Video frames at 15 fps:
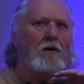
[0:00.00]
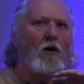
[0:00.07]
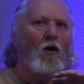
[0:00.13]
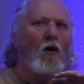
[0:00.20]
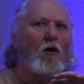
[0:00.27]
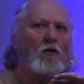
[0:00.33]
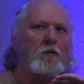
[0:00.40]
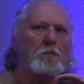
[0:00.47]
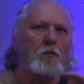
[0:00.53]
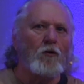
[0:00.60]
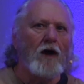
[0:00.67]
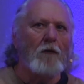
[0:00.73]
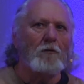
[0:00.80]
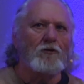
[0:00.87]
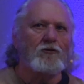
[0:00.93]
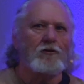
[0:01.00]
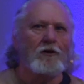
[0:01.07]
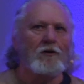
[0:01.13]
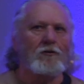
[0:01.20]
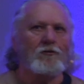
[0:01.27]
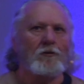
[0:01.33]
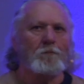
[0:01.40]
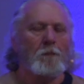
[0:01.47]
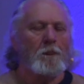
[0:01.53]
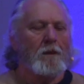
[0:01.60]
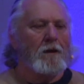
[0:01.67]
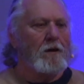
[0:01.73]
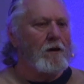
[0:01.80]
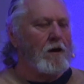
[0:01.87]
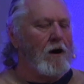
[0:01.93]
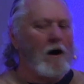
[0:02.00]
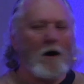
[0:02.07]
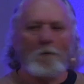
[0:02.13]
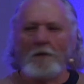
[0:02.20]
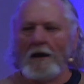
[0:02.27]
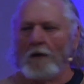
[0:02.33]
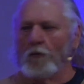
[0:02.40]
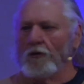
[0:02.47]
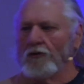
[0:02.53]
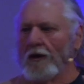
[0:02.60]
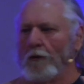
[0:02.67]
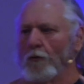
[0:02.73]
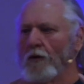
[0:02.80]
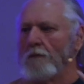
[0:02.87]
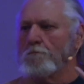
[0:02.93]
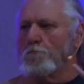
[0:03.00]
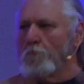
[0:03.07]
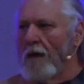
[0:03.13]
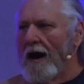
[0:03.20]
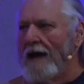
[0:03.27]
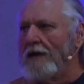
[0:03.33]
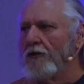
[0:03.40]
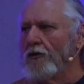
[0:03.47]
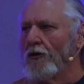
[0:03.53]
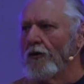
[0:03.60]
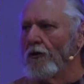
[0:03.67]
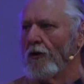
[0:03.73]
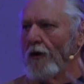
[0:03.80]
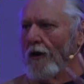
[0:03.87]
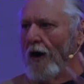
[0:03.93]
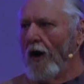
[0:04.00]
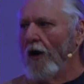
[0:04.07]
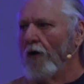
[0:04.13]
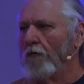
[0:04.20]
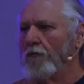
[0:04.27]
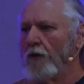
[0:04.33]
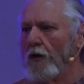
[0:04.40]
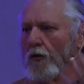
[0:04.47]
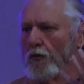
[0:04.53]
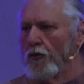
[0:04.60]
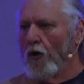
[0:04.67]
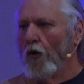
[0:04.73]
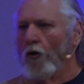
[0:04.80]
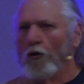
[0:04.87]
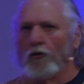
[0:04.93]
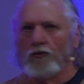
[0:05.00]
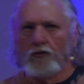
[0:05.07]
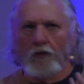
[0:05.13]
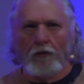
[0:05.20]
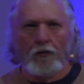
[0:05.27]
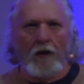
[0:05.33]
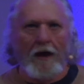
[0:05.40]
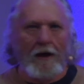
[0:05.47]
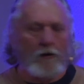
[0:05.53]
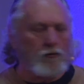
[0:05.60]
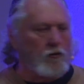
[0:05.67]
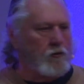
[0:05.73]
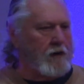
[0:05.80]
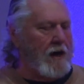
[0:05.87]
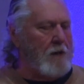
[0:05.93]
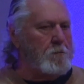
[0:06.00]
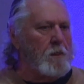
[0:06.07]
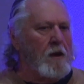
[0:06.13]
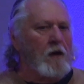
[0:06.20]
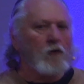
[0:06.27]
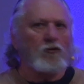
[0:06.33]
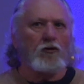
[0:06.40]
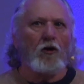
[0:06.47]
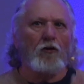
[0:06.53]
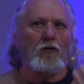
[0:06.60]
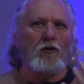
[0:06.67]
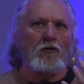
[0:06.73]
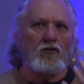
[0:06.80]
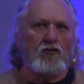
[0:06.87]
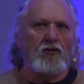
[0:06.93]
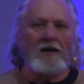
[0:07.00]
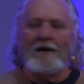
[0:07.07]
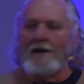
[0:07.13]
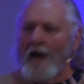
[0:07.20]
all the promises, um, it was a reminder of those things, okay? So she